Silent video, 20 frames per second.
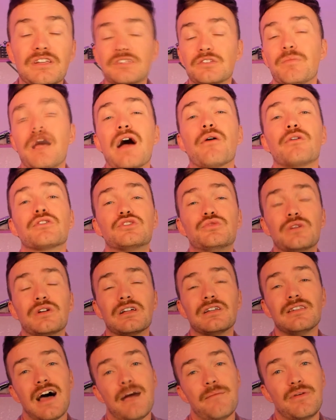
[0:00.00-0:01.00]
of Power is
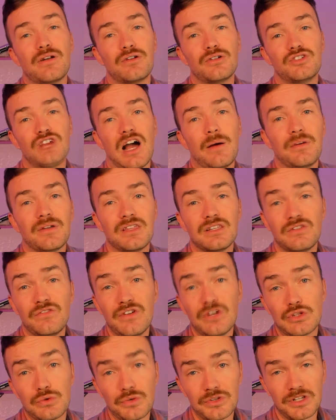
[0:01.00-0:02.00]
doing a lot better job with its
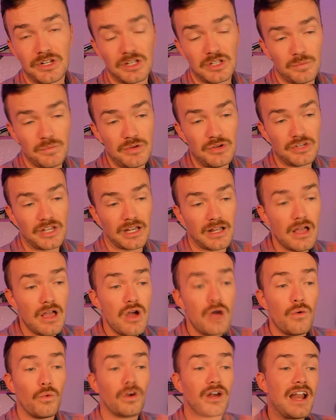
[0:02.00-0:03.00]
visuals and its music.
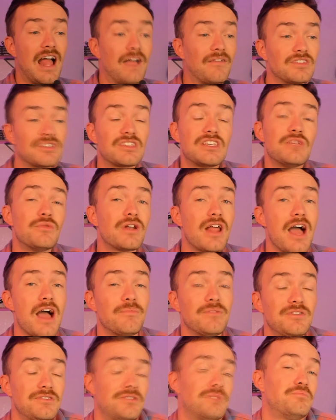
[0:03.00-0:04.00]
We're gonna have to see what
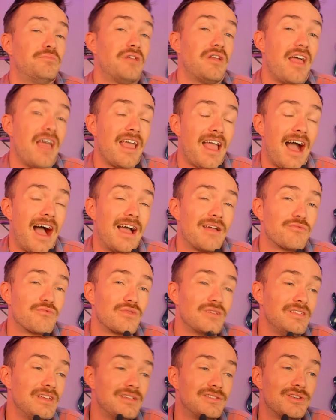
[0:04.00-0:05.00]
happens, but hey, I
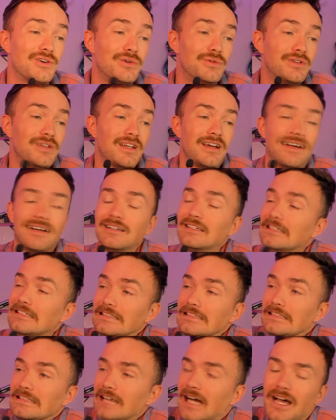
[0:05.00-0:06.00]
really don't, I
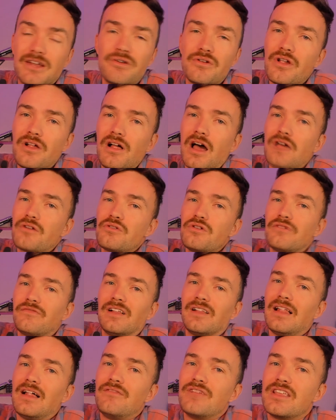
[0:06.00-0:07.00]
don't know if
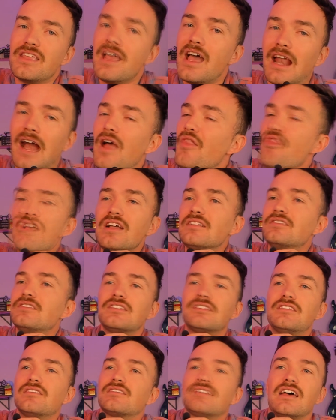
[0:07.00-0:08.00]
I love it yet. I think it's
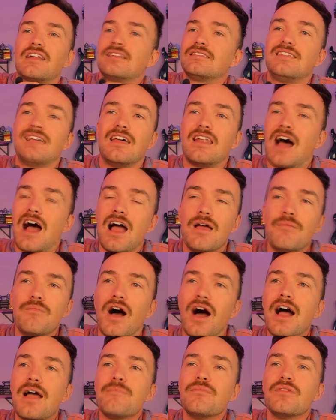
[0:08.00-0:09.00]
a 6 out of 10.
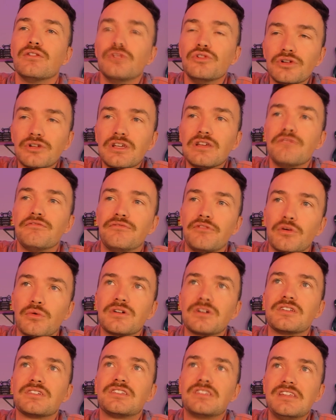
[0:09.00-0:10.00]
I'm looking
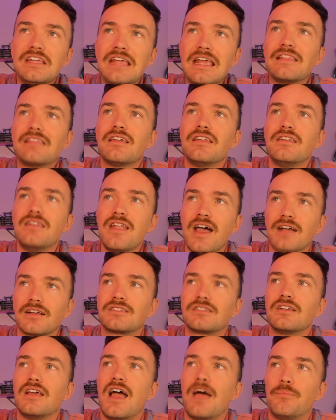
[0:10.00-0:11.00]
forward to seeing the
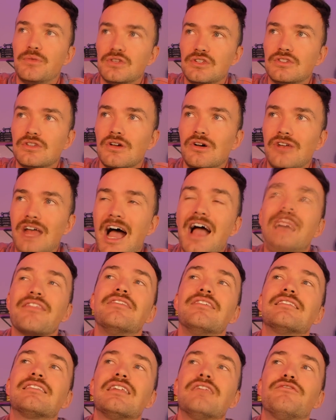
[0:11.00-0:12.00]
next episode. I
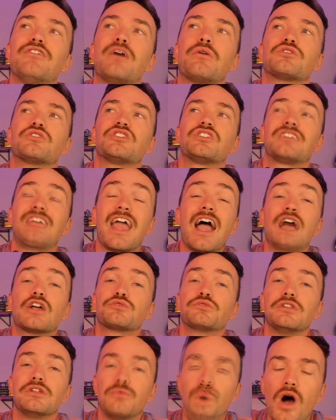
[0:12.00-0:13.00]
think that if I were just
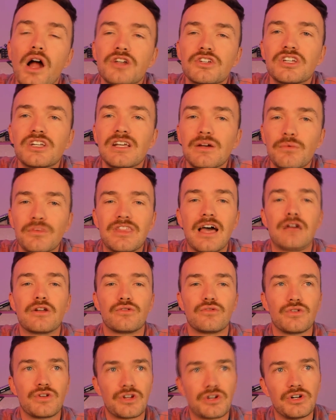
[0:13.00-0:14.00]
casually watching it without
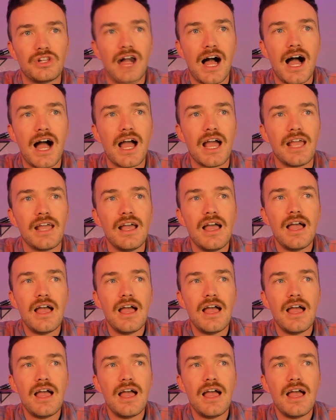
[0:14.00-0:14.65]
a critical eye,